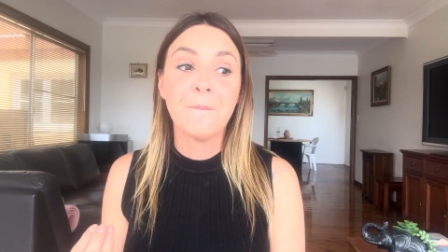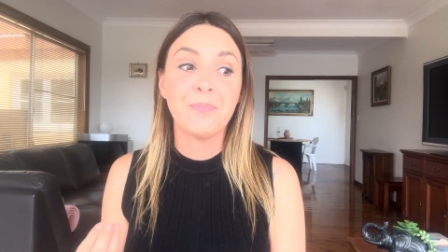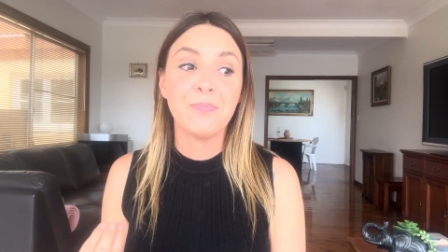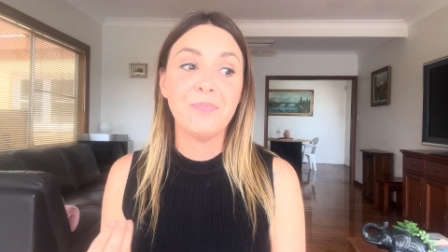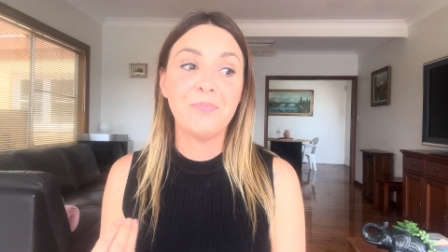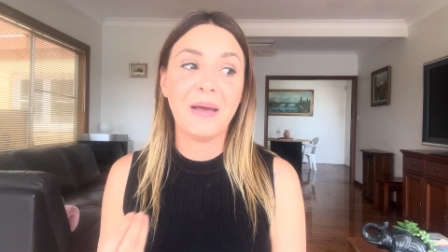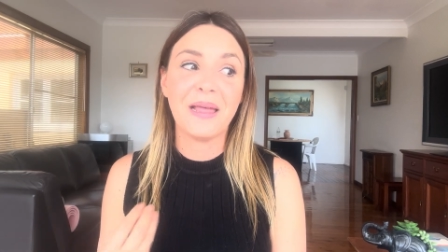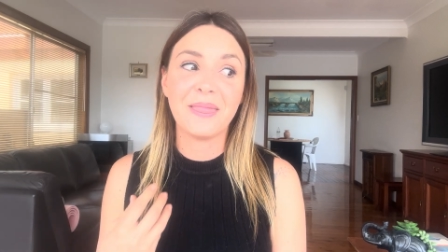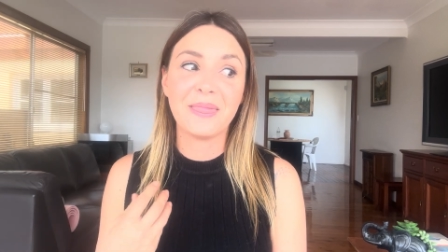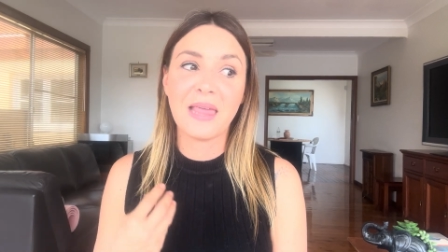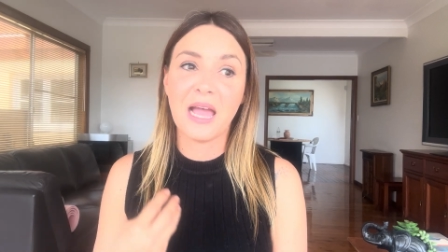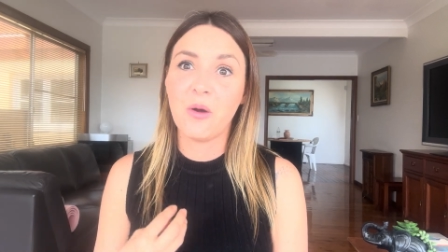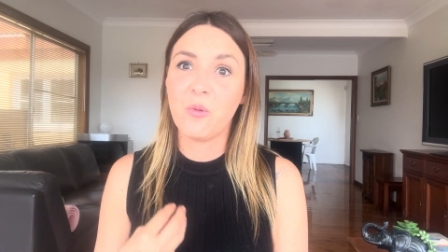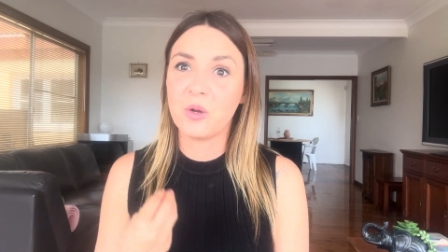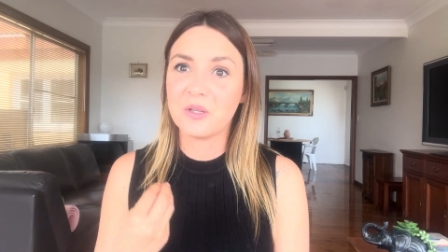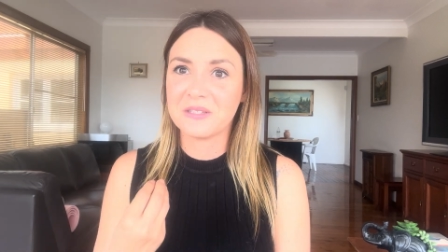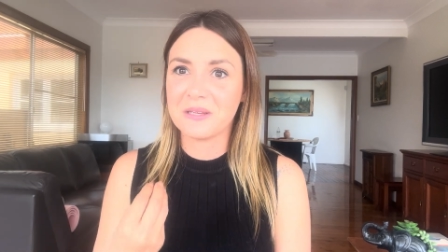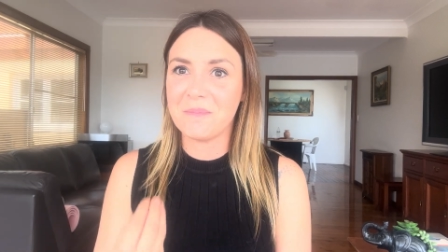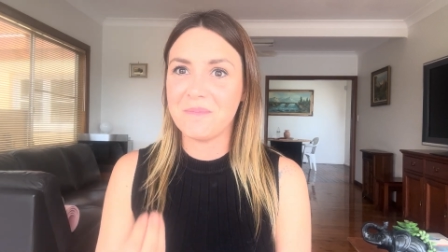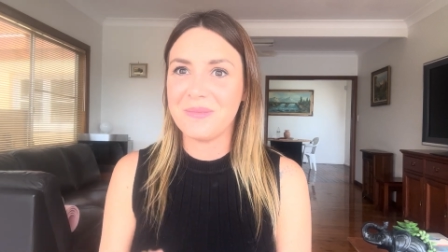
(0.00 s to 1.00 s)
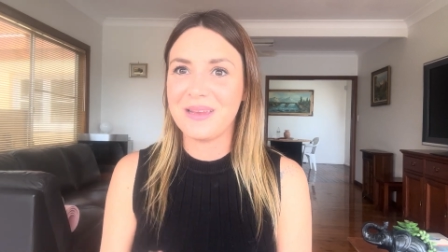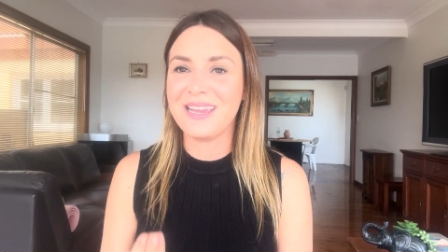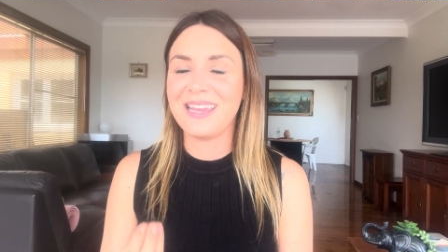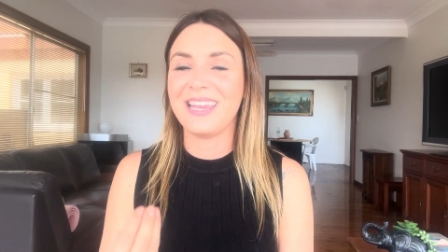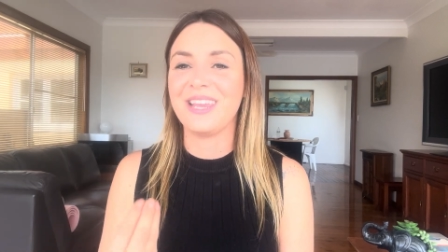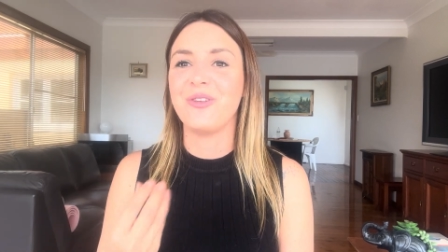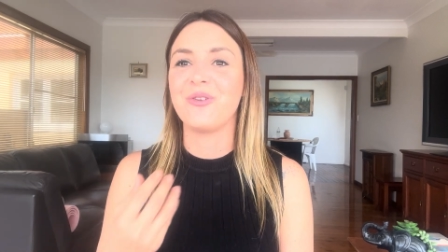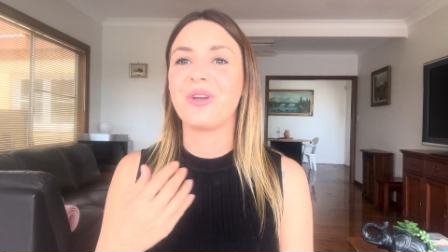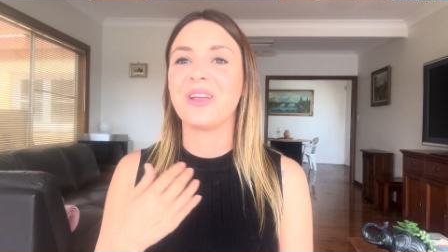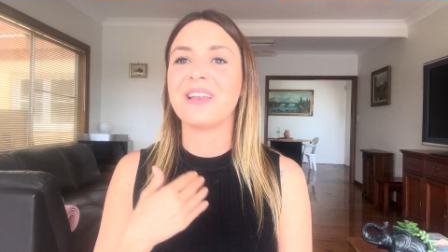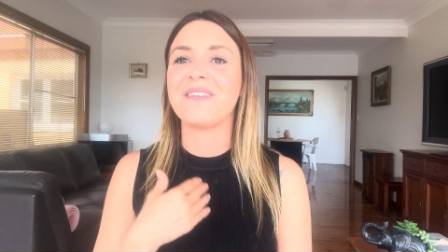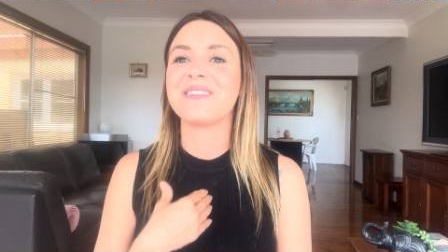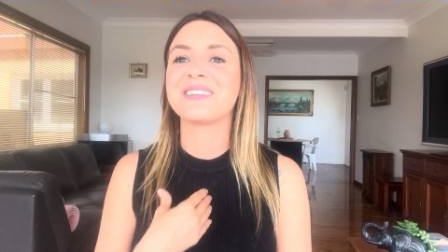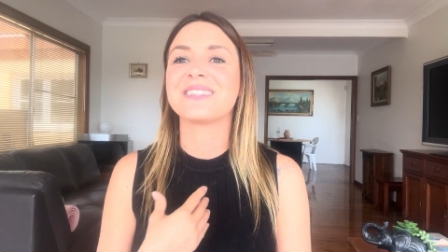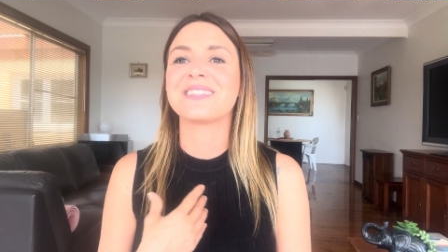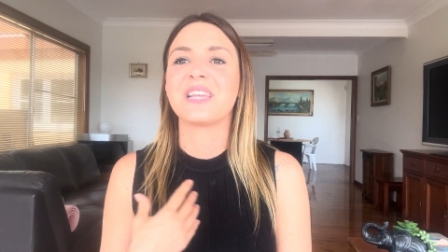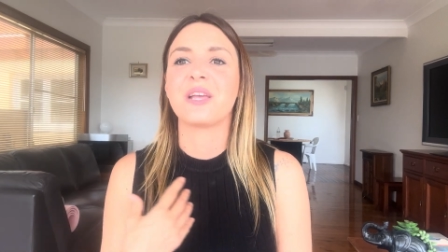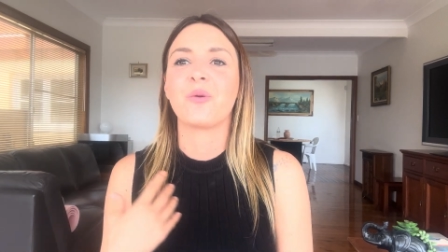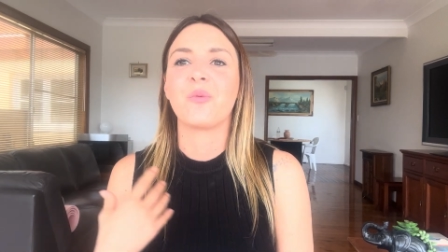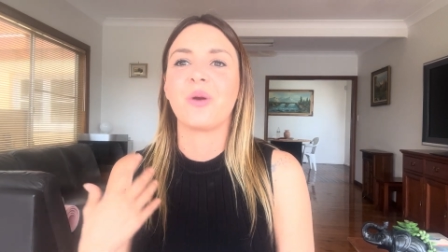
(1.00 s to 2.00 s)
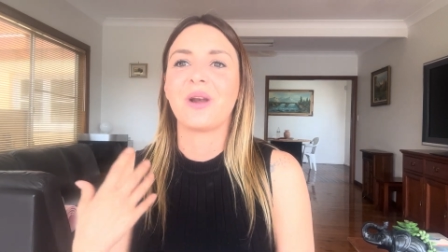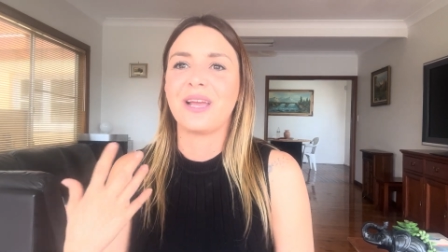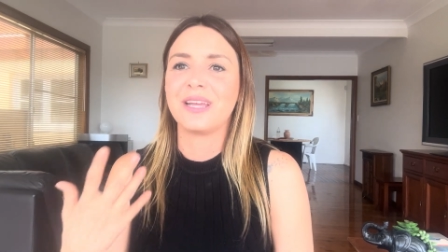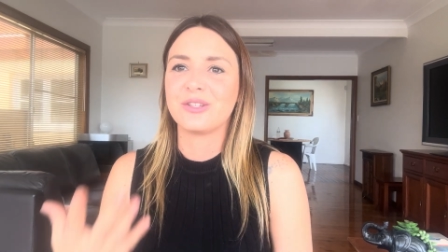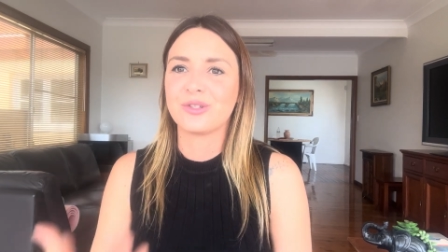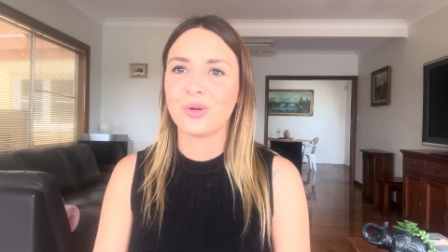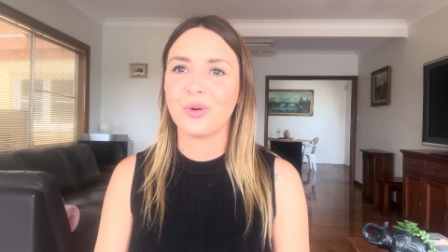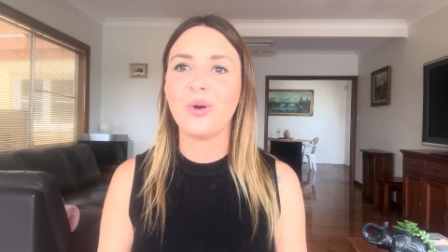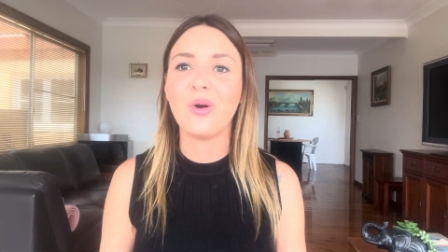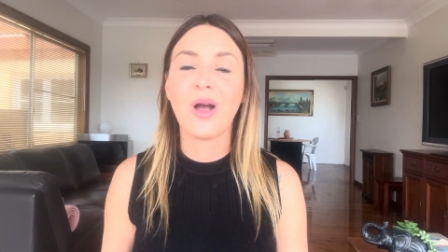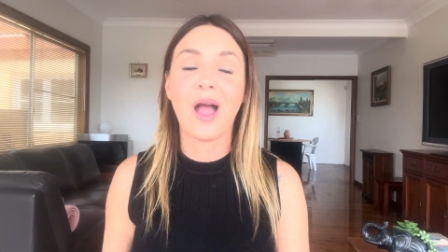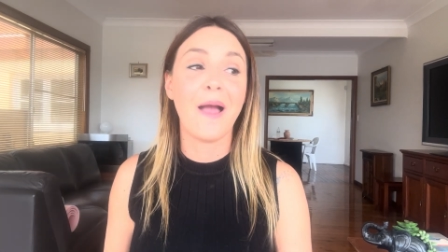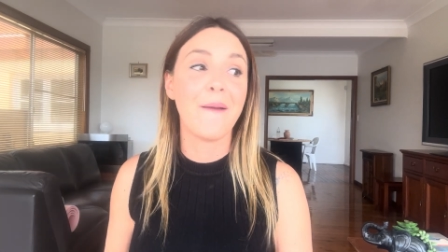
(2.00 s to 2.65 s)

But that wasn't me. You can even see it when I talk.